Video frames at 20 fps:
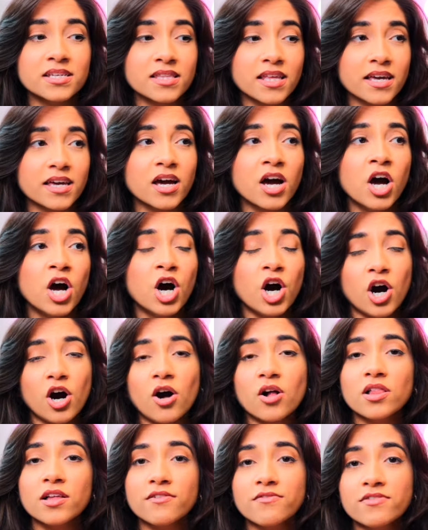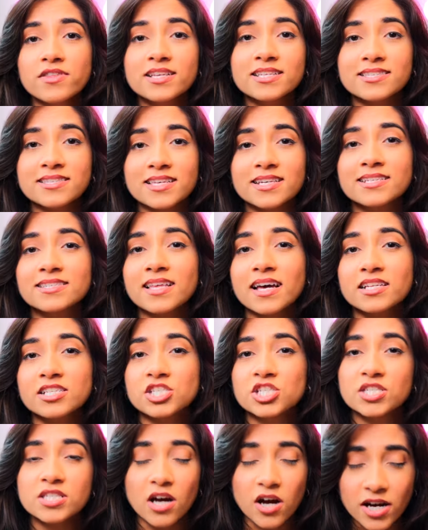Like all of these things that
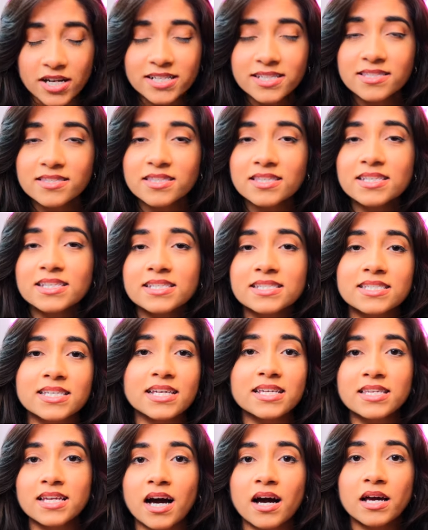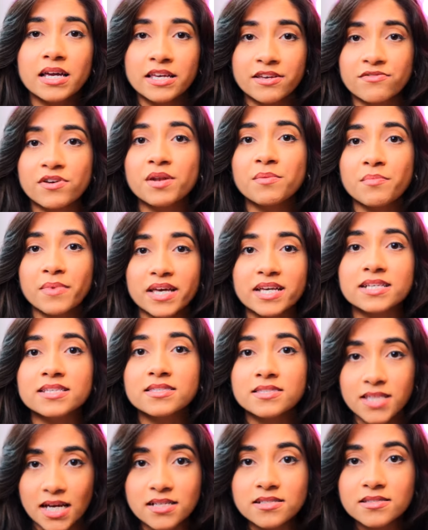just honestly did not even make
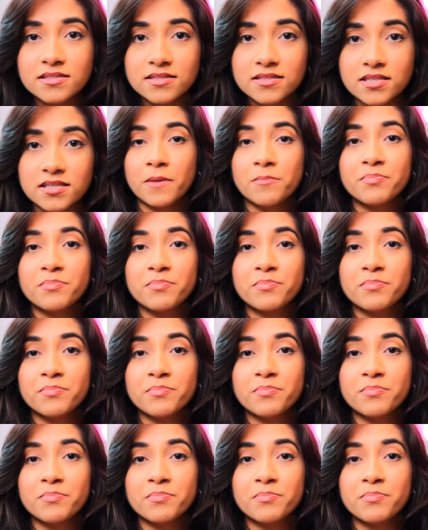sense.